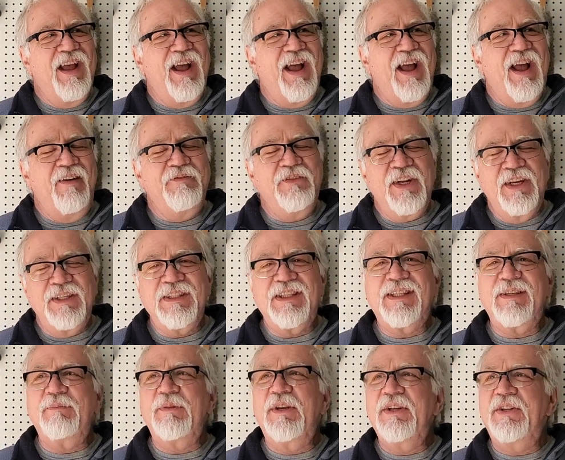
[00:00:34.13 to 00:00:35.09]
I've done
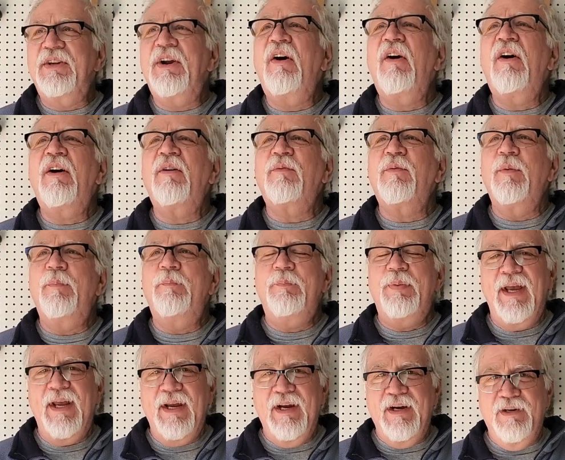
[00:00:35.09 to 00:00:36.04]
some guitar
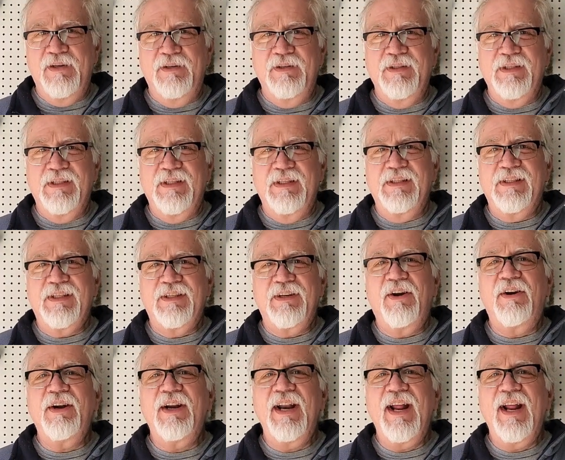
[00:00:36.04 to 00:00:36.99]
repairs. It
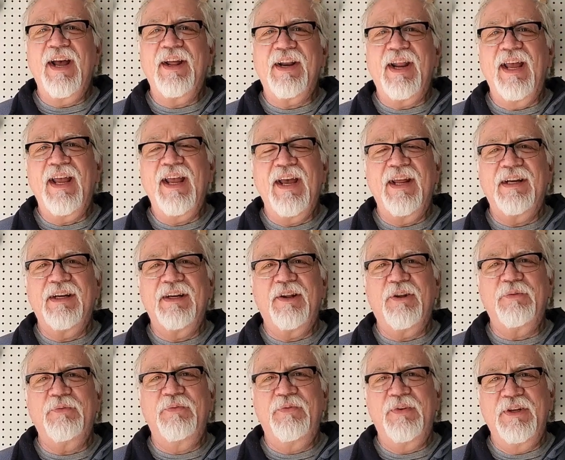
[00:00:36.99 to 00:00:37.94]
started out, I had an
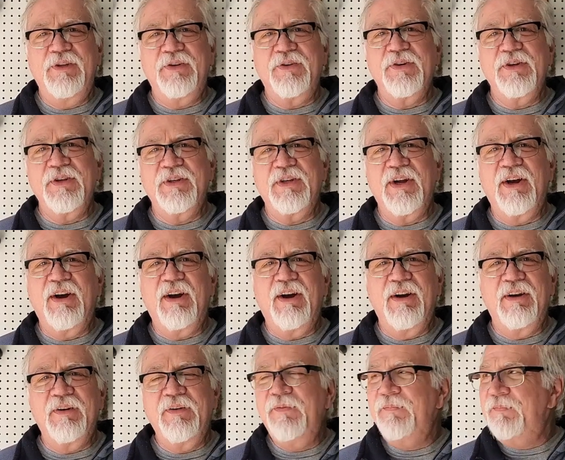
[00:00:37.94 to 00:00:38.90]
old Fender
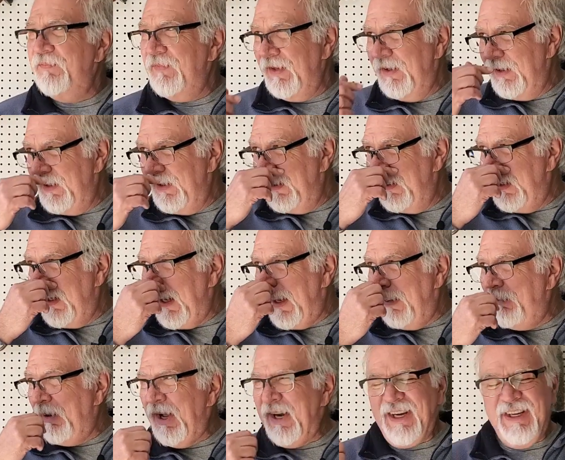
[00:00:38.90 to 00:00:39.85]
guitar. I
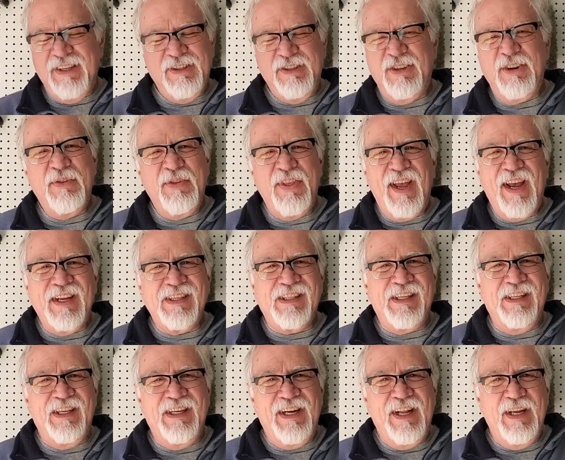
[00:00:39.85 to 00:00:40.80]
bought it in
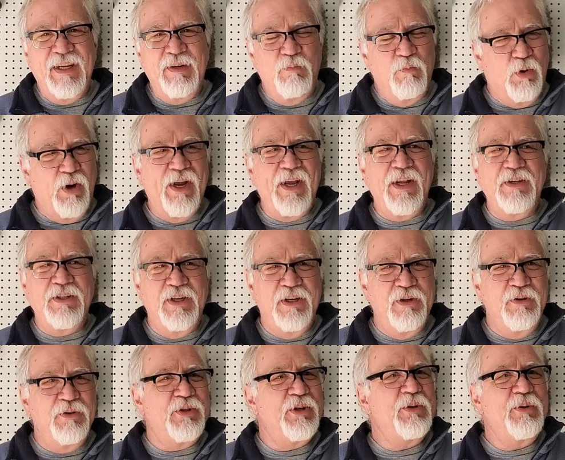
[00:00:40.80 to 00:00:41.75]
2008, brand
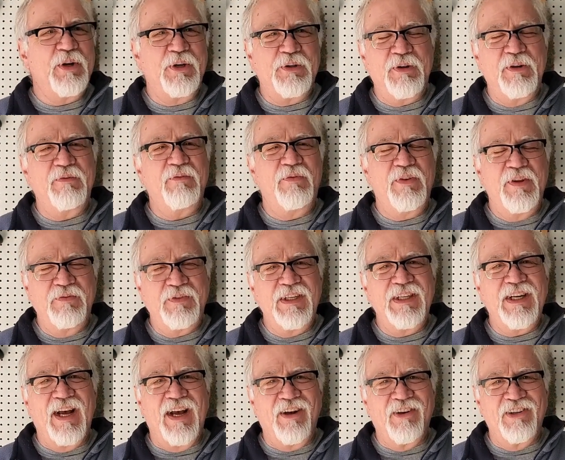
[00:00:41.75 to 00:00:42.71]
new,
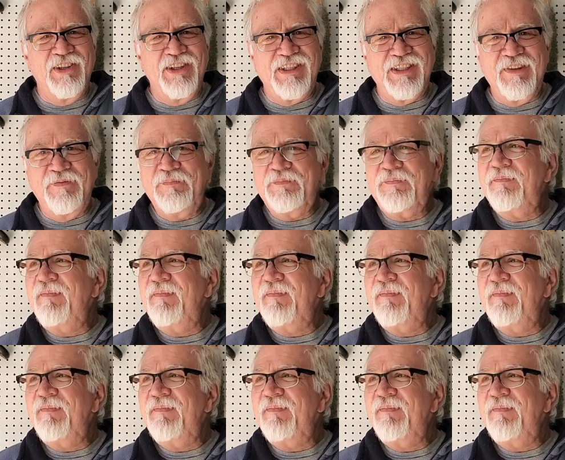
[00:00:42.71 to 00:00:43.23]
$250.